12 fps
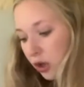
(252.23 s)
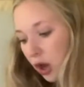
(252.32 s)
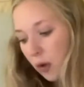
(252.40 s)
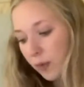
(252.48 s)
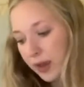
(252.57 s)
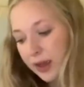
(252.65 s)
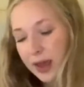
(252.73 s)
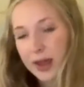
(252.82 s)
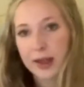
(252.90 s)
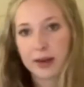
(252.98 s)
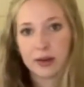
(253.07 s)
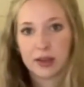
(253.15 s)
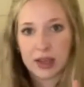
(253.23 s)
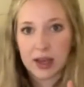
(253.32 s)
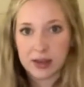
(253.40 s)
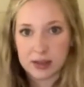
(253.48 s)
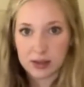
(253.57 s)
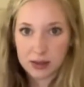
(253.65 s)
going and
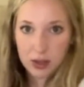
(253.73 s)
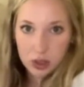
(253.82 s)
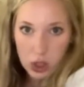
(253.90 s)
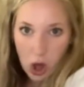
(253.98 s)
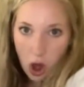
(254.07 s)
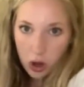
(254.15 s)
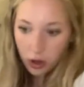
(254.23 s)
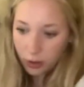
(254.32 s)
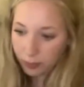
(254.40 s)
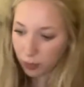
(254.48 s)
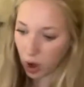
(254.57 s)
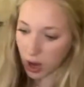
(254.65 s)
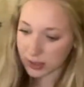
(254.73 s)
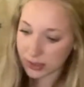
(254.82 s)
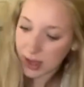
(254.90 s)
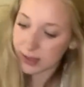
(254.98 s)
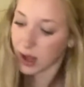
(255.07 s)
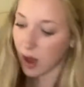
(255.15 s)
get the longer
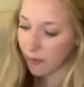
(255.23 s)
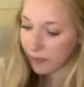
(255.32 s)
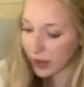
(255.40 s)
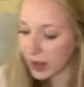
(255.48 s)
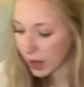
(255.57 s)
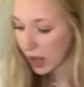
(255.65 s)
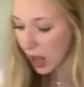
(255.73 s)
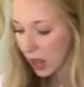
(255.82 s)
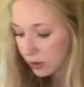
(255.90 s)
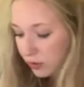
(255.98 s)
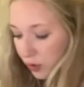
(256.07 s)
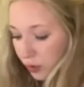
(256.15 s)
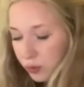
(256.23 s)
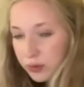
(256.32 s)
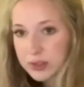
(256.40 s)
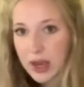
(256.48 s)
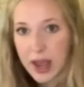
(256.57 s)
process of it, you